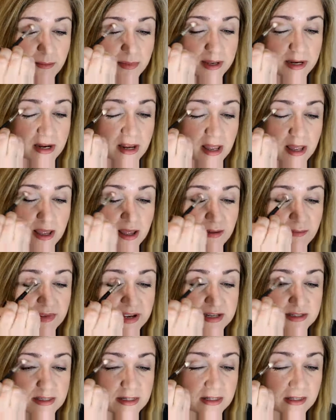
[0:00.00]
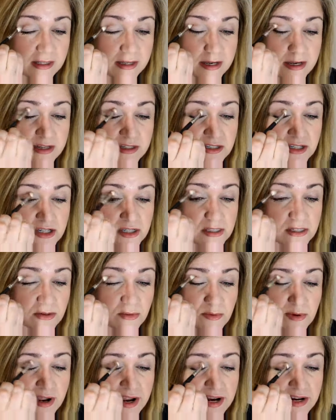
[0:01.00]
But basically, it's just a
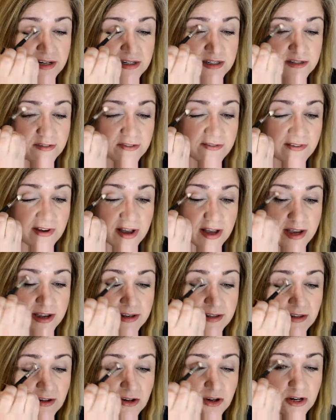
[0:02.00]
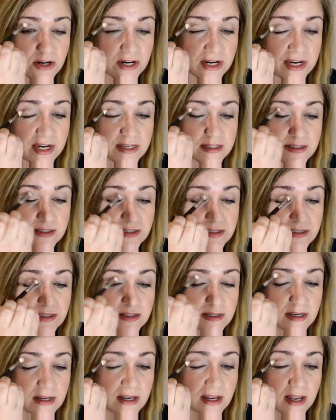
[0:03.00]
way to define the crease.
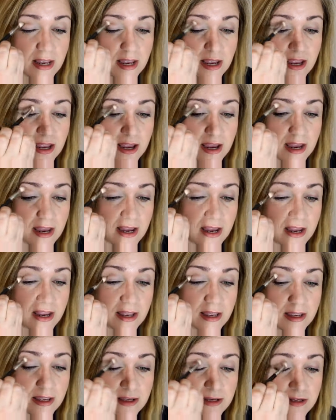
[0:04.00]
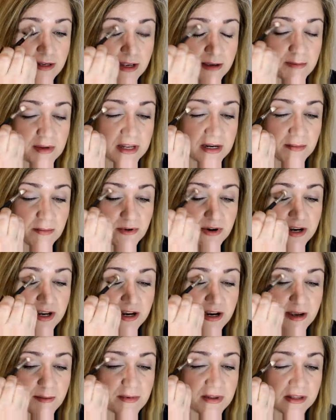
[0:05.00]
And I'm going to bring
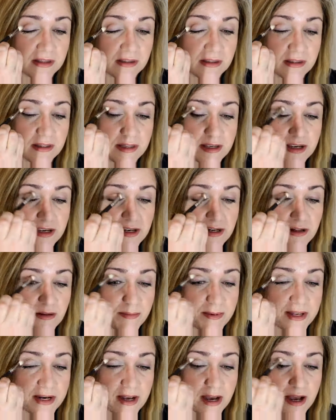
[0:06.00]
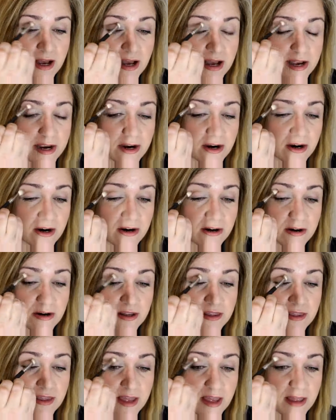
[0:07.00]
it up a little bit higher
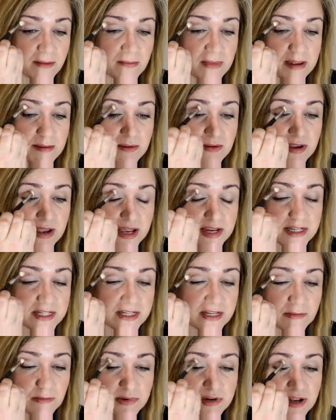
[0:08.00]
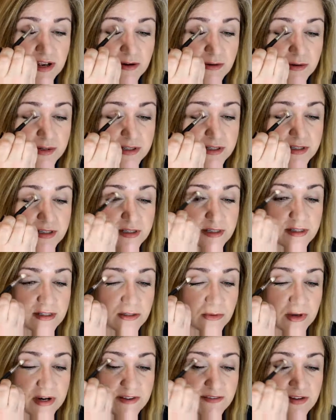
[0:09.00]
than maybe I did when I was
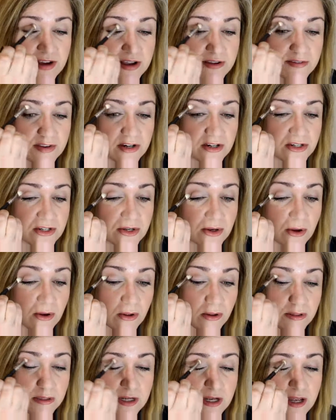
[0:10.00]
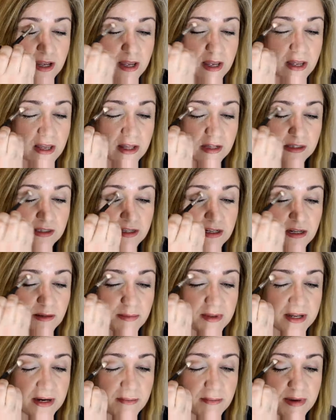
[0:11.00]
25 years old, a little
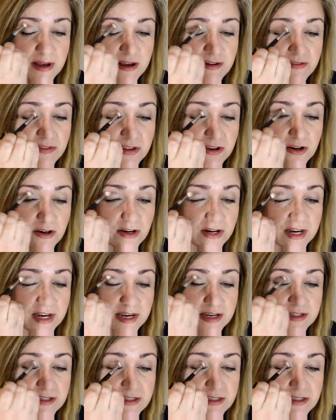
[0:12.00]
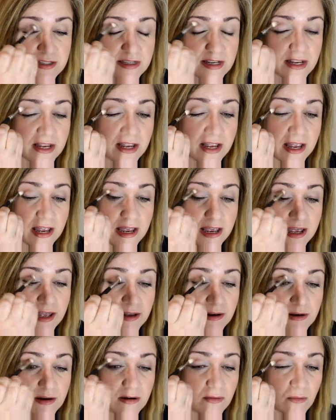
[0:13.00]
bit above the crease.
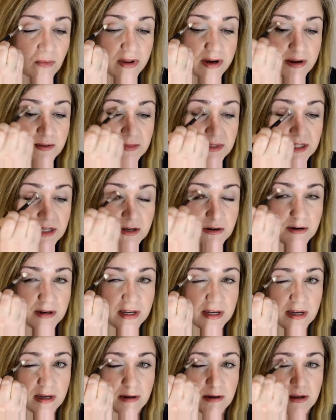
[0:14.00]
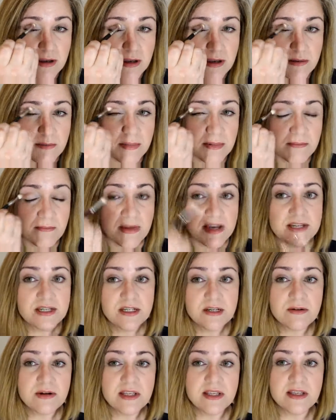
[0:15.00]
And what I'm doing by
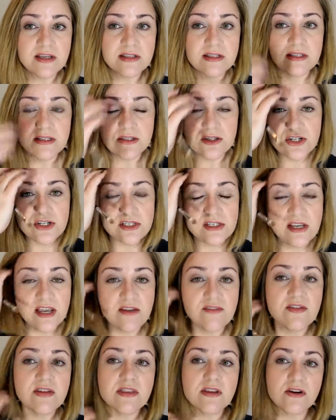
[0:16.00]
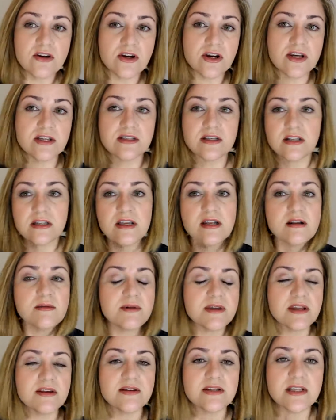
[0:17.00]
doing this is just giving the crease a little
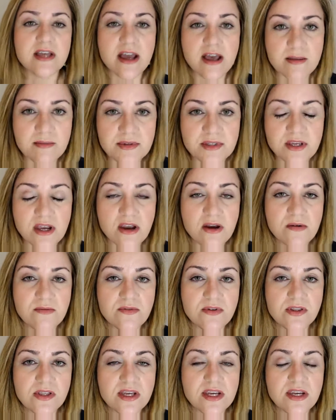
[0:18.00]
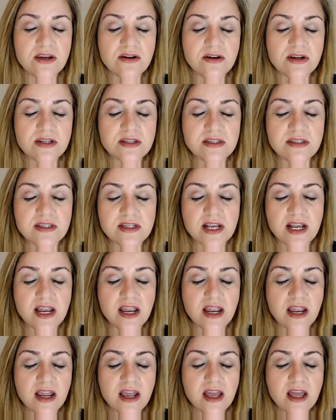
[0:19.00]
bit of depth. So hopefully you can
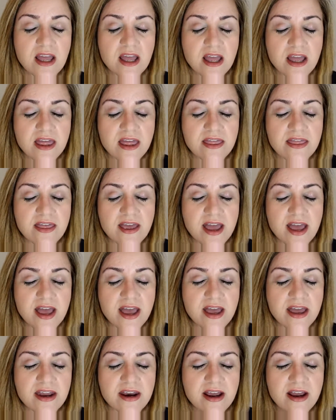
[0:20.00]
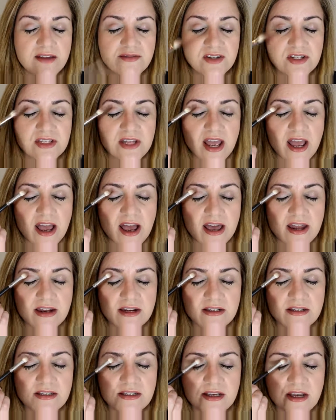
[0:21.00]
see that I've just
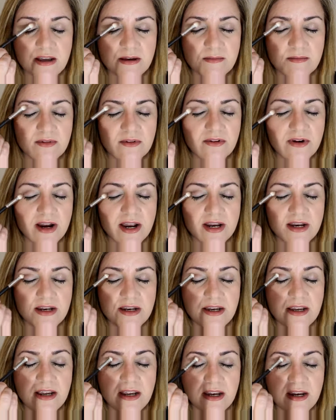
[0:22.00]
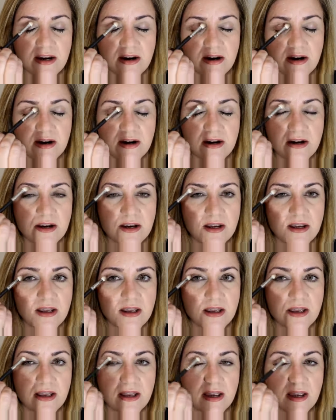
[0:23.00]
added some right in here,
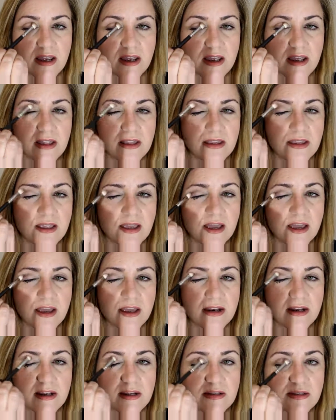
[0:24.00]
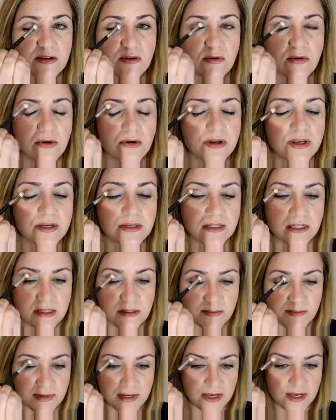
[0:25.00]
and that it's going
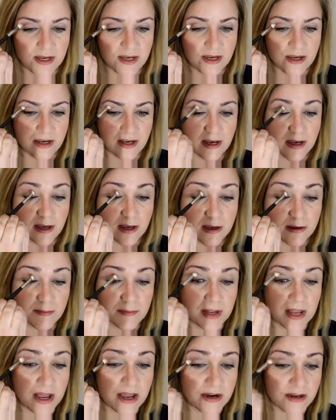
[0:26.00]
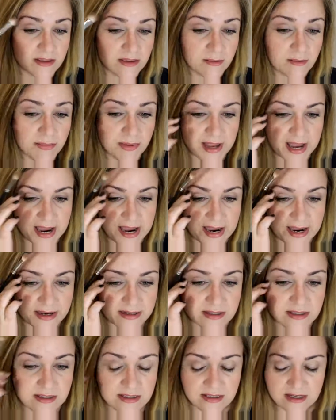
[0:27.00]
to be kind of the
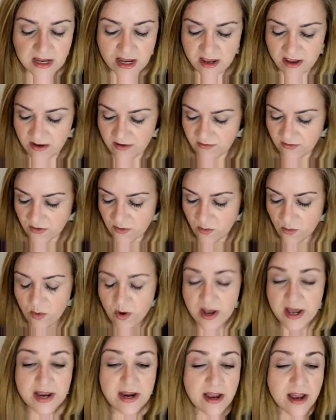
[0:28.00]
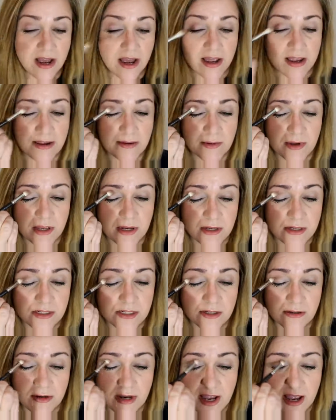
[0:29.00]
base for what I am going to
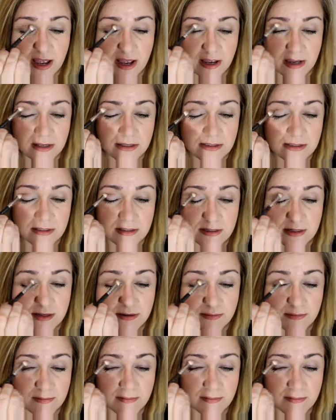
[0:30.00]
do next.